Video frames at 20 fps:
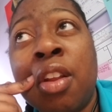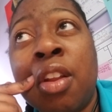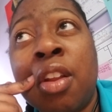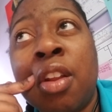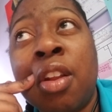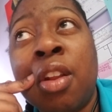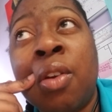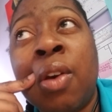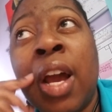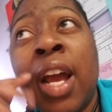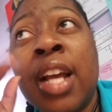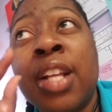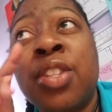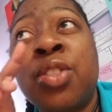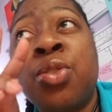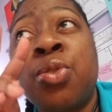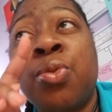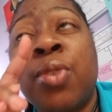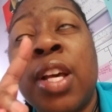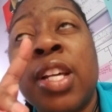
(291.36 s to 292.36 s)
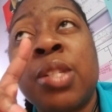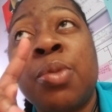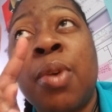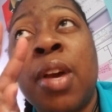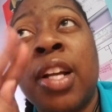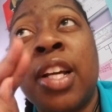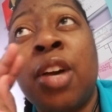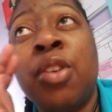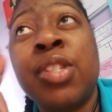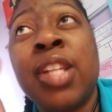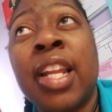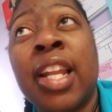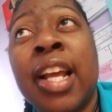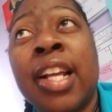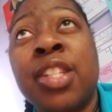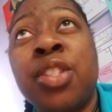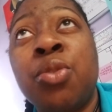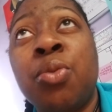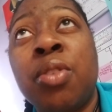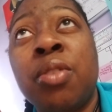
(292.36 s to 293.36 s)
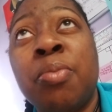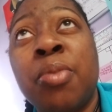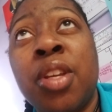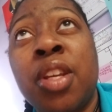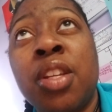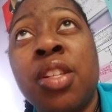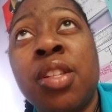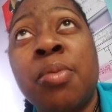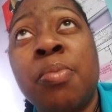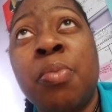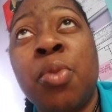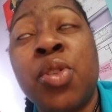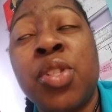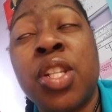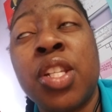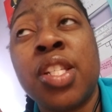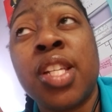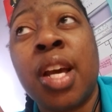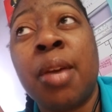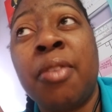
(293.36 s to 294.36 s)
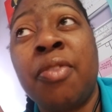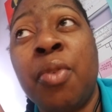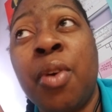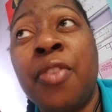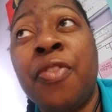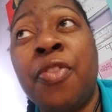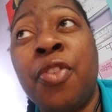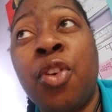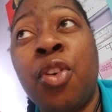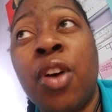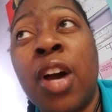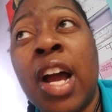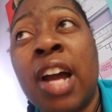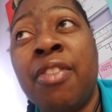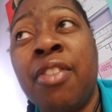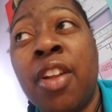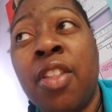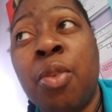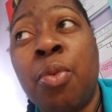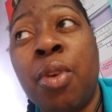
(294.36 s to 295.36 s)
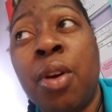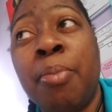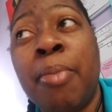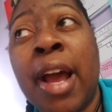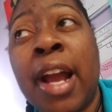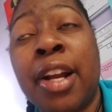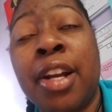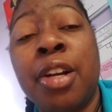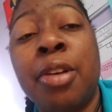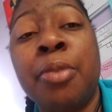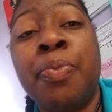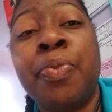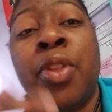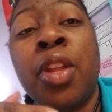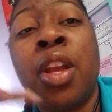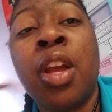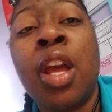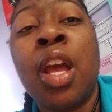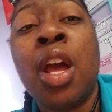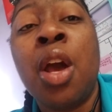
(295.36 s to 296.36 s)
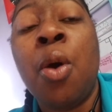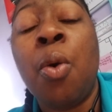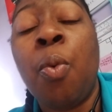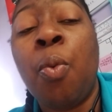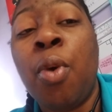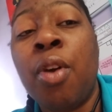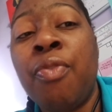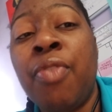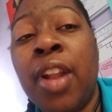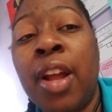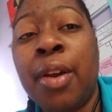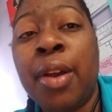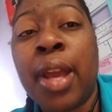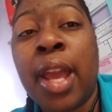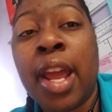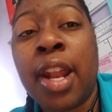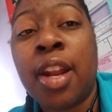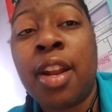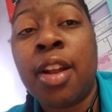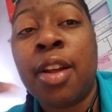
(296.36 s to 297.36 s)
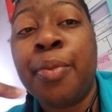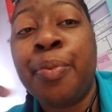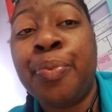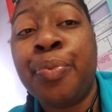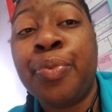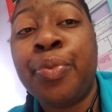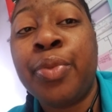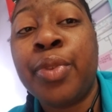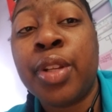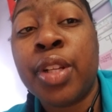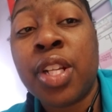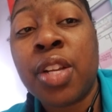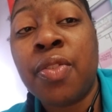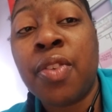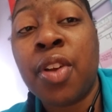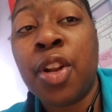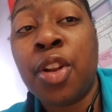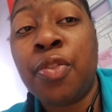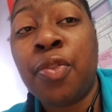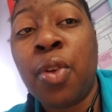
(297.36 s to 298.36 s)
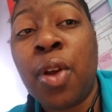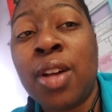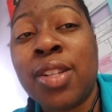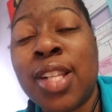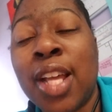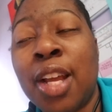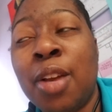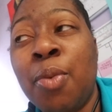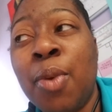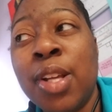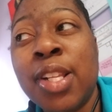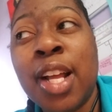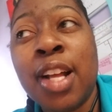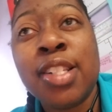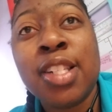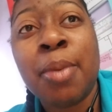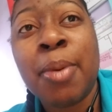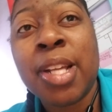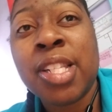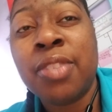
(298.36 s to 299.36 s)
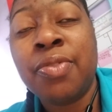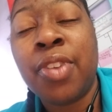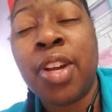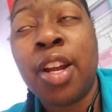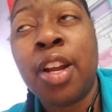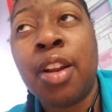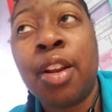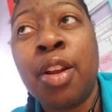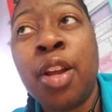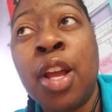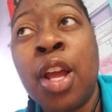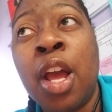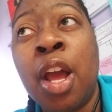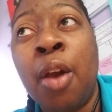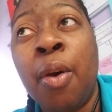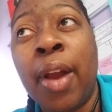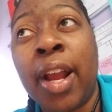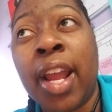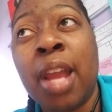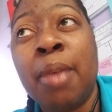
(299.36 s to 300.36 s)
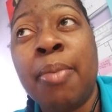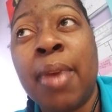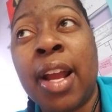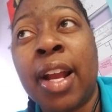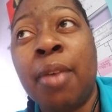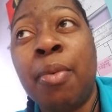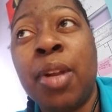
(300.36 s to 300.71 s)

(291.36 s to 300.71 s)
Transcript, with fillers: No, I had two. That's why I, got, I always had like two with me most of the time. If one fall, I have another one backup. One fell out in Canada. She was only four. I was like, where the hell's the pacifier? I came back.